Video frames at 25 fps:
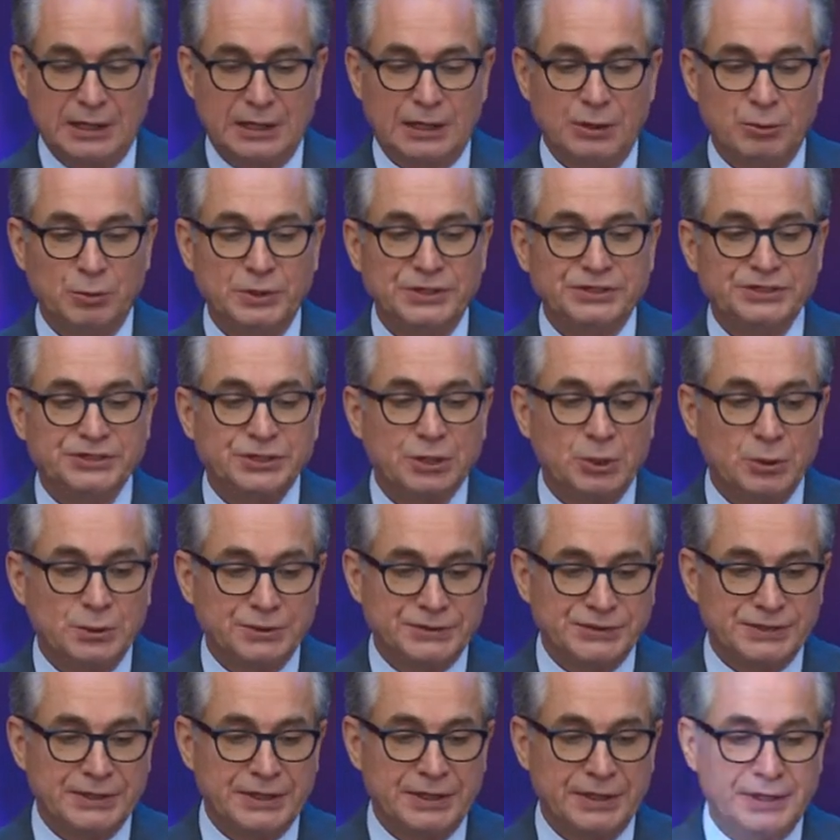which
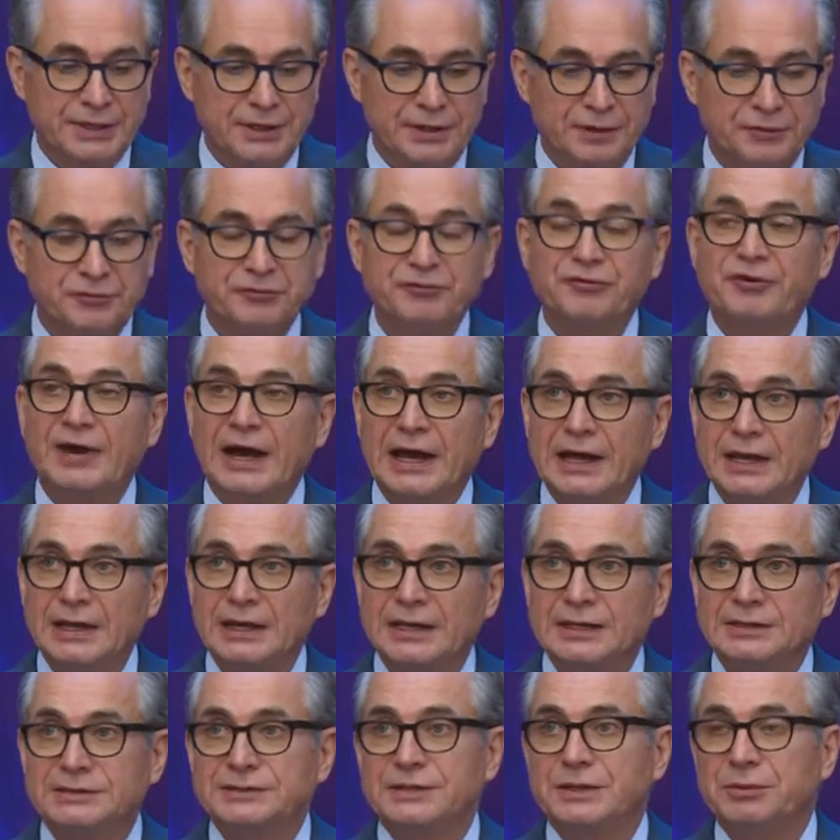shows the
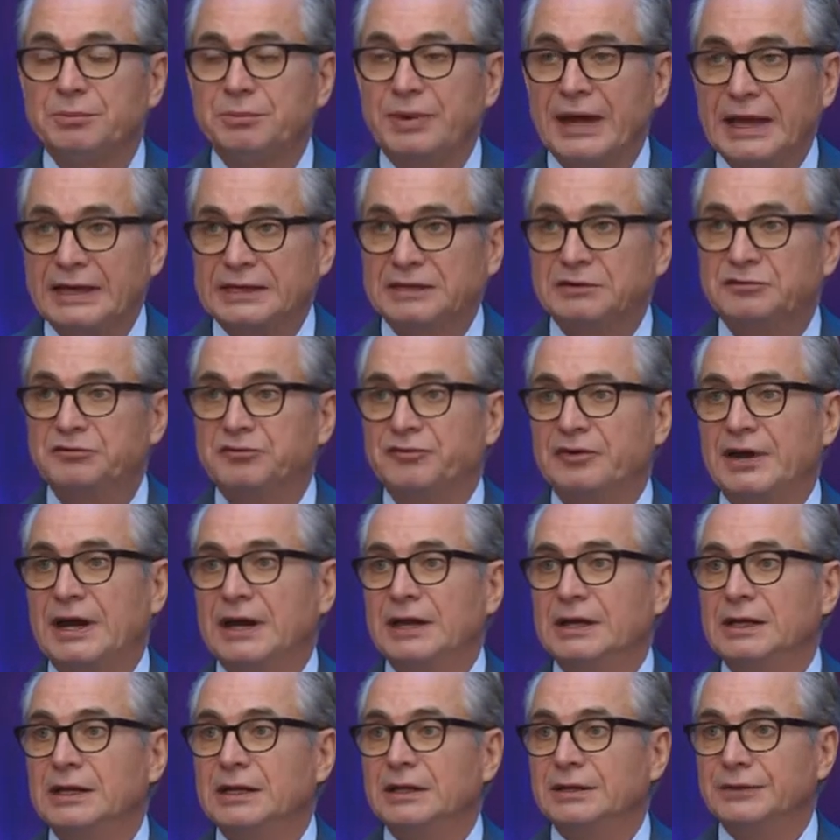filings, the patent
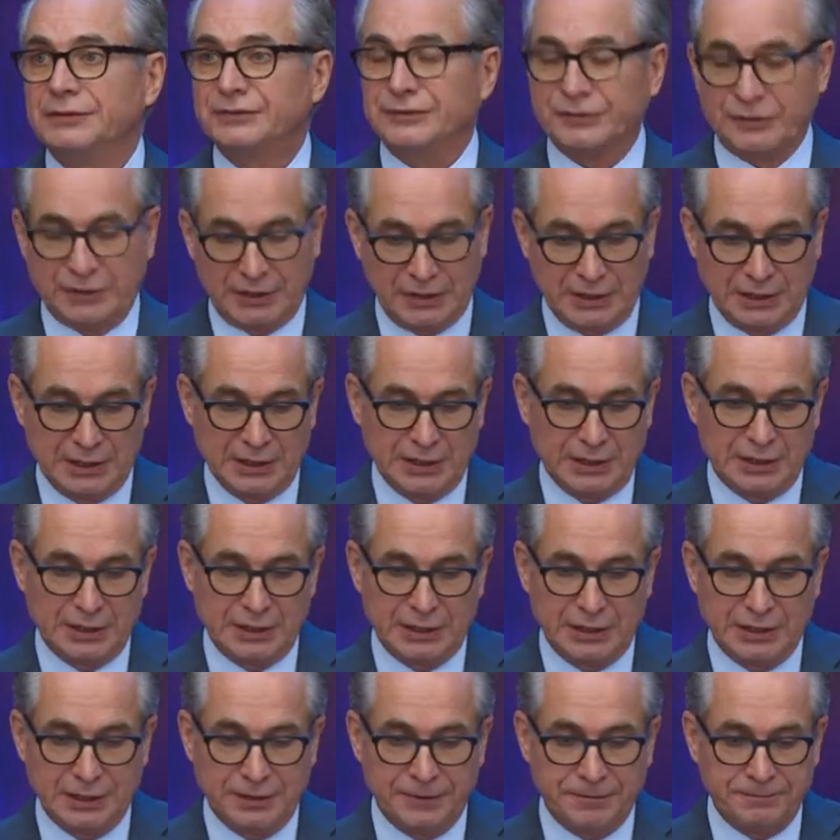filings,
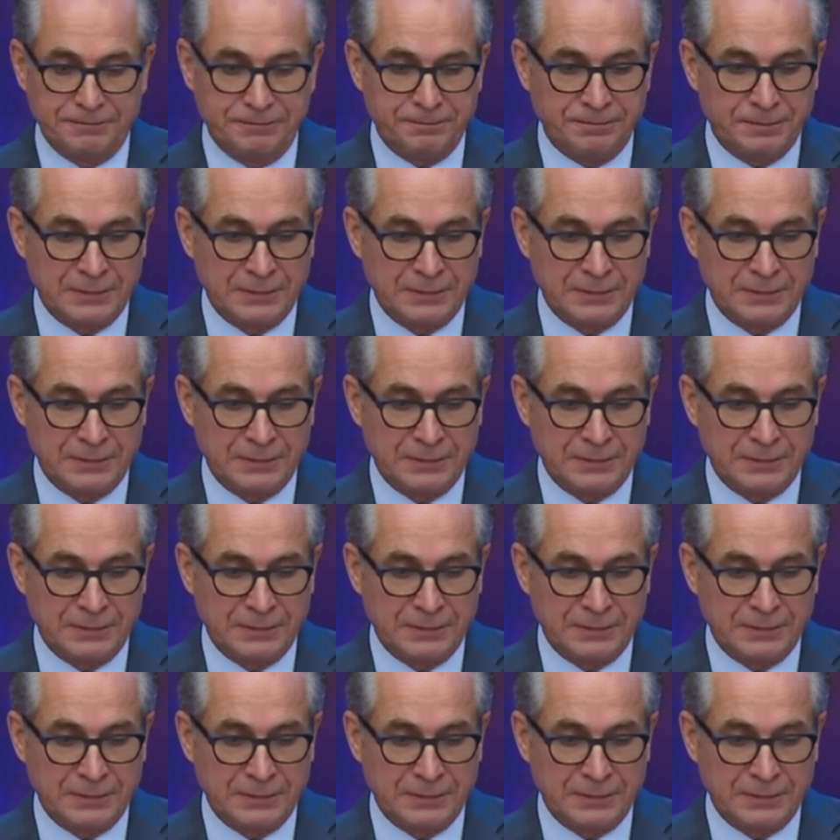well,